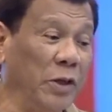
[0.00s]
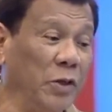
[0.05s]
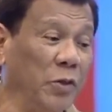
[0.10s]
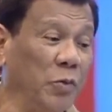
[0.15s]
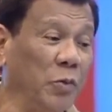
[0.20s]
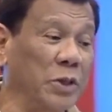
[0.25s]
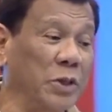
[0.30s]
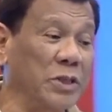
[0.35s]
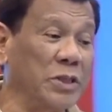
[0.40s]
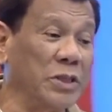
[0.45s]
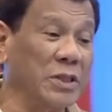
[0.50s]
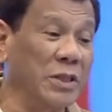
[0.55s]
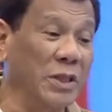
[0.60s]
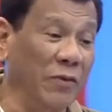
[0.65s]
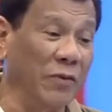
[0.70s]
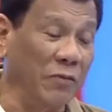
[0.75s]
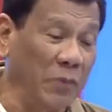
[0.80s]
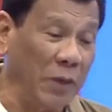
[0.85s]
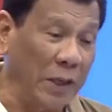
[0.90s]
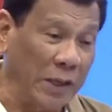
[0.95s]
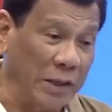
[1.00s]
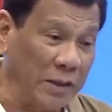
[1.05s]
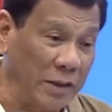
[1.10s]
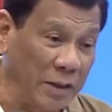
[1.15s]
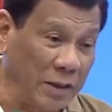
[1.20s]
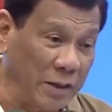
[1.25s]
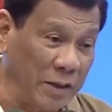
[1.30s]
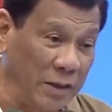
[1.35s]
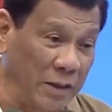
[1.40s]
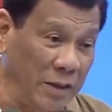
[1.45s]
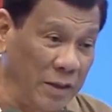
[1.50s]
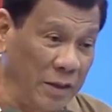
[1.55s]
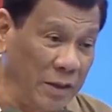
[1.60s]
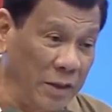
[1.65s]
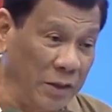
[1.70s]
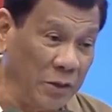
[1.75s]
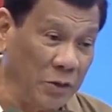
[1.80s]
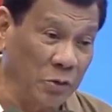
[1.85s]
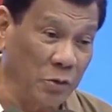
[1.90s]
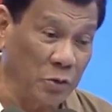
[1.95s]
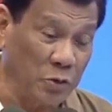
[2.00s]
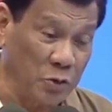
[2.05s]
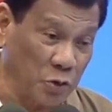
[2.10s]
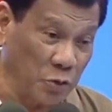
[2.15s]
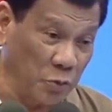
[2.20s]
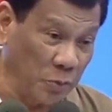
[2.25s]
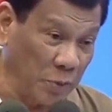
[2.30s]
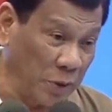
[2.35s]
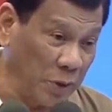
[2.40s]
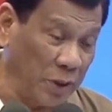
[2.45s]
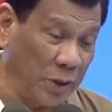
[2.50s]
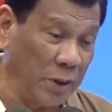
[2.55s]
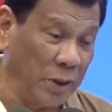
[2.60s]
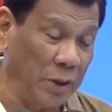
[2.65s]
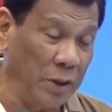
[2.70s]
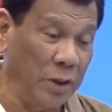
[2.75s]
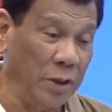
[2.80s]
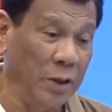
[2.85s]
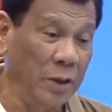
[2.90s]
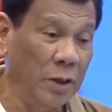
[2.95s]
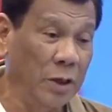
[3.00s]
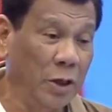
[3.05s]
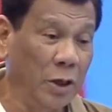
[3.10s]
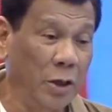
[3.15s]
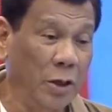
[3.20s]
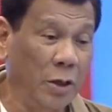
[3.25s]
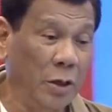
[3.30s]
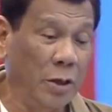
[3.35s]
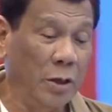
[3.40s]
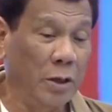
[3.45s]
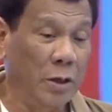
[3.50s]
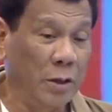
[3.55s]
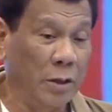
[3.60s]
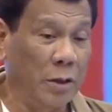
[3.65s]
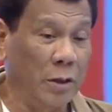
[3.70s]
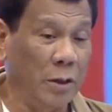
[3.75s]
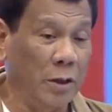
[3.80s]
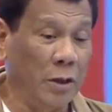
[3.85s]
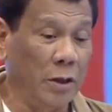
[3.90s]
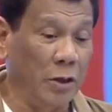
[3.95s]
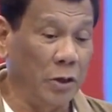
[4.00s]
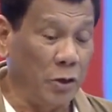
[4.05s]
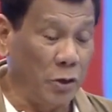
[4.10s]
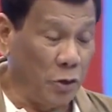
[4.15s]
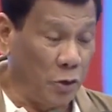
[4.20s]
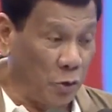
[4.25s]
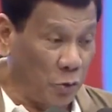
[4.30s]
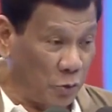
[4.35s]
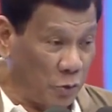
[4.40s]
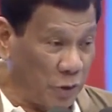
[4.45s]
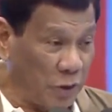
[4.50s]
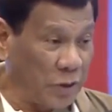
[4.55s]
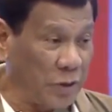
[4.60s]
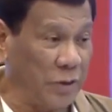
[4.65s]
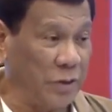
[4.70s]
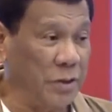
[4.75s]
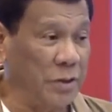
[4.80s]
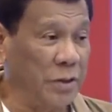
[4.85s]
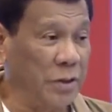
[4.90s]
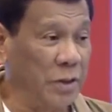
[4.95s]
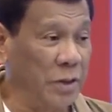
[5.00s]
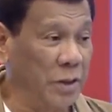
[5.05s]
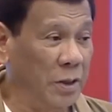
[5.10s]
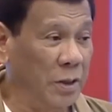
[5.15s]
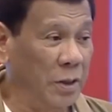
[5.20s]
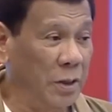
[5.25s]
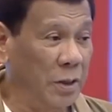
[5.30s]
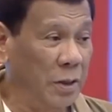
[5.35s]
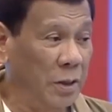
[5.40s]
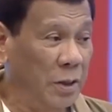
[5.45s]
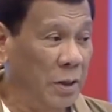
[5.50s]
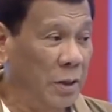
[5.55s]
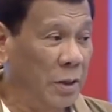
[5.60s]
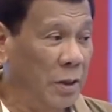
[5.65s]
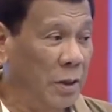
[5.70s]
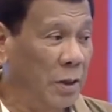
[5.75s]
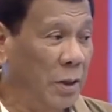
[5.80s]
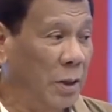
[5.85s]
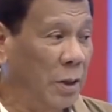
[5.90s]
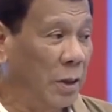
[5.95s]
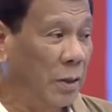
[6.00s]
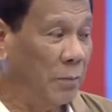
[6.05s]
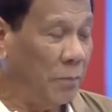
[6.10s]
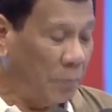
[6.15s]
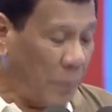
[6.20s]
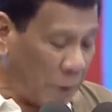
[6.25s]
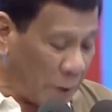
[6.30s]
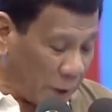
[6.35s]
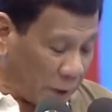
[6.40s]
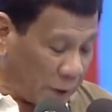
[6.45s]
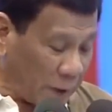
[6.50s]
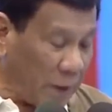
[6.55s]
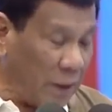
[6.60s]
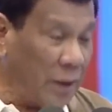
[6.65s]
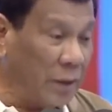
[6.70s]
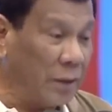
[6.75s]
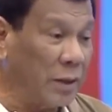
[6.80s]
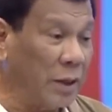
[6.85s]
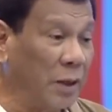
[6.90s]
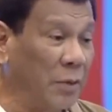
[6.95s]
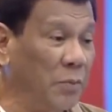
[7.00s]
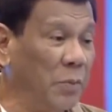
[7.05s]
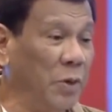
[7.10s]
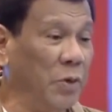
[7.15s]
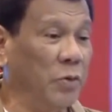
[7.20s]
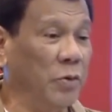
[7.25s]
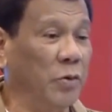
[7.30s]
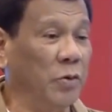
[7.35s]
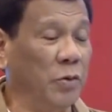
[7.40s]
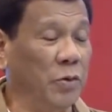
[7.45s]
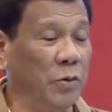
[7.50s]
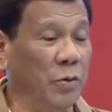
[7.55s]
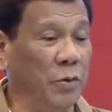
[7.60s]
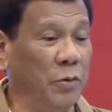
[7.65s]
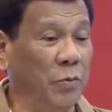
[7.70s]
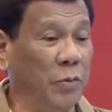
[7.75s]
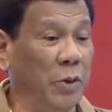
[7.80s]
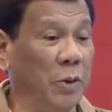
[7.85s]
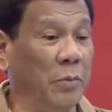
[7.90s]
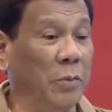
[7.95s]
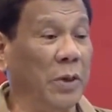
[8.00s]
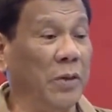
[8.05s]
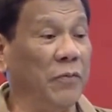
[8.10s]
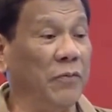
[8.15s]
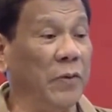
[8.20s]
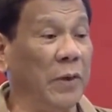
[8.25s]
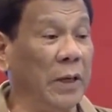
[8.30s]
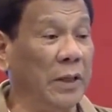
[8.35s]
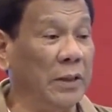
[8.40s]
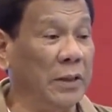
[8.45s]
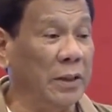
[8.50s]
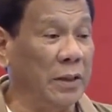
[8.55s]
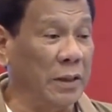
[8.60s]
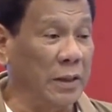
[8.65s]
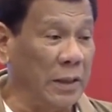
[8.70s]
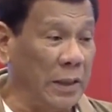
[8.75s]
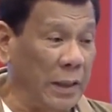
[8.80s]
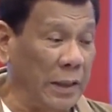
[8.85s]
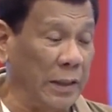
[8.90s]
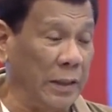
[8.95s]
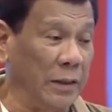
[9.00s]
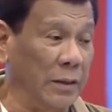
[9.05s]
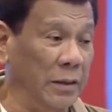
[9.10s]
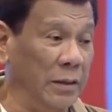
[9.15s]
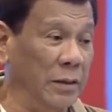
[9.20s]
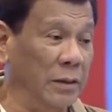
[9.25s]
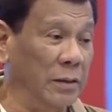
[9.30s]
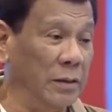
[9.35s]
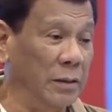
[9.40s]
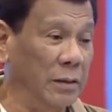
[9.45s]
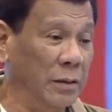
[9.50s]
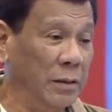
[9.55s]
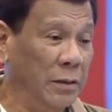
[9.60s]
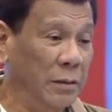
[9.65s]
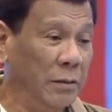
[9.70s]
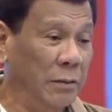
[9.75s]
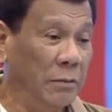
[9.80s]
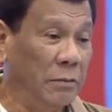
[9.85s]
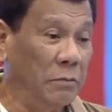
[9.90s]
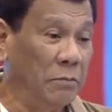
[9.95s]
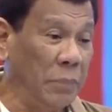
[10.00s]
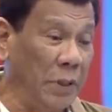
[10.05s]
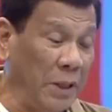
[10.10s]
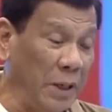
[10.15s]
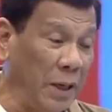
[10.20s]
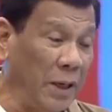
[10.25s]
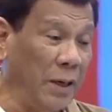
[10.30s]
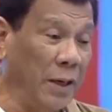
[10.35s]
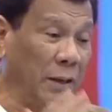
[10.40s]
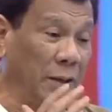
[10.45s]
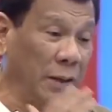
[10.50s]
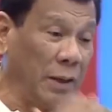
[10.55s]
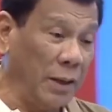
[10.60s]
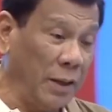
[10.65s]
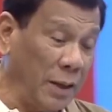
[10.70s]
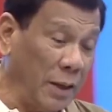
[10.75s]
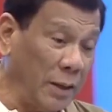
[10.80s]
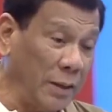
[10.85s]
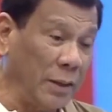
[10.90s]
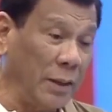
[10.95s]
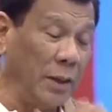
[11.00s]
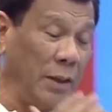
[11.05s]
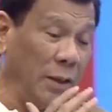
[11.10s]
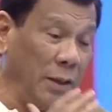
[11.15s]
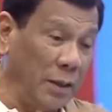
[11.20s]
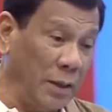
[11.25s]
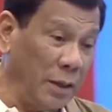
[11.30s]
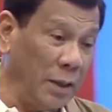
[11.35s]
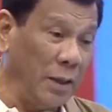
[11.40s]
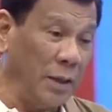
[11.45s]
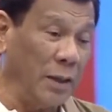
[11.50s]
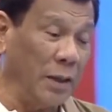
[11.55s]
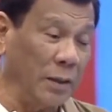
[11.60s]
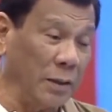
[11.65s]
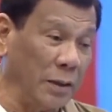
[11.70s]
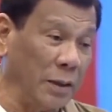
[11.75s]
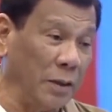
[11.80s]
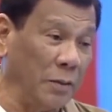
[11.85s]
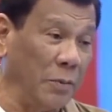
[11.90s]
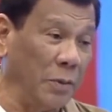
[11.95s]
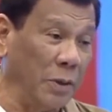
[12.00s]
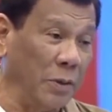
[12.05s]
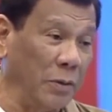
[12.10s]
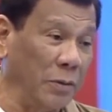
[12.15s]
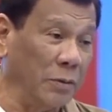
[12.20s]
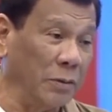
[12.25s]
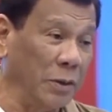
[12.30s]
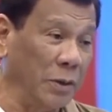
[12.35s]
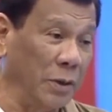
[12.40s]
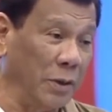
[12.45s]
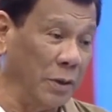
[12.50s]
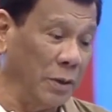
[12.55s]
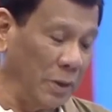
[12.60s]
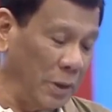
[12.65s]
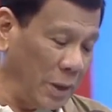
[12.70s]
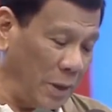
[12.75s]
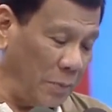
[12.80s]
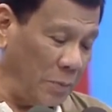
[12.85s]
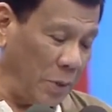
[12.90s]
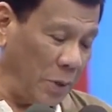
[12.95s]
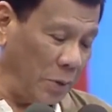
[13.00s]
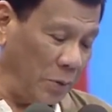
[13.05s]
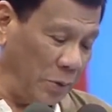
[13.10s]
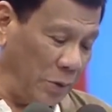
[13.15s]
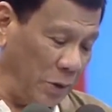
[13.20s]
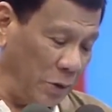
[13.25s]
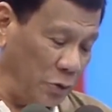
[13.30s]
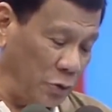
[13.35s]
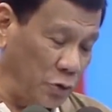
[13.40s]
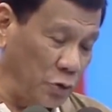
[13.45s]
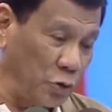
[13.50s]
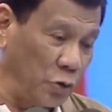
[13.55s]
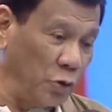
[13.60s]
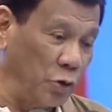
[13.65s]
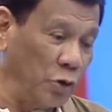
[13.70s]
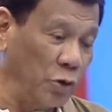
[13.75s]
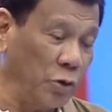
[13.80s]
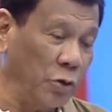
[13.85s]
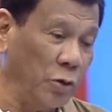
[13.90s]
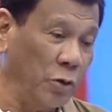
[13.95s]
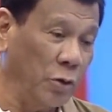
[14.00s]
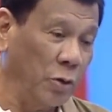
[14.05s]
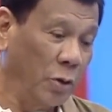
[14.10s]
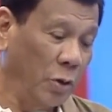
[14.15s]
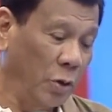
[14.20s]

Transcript: it was divided into so many units. Malaki ang Davao noon. When my father died, pinaghati-hati nila ang Davao. Davao del Sur,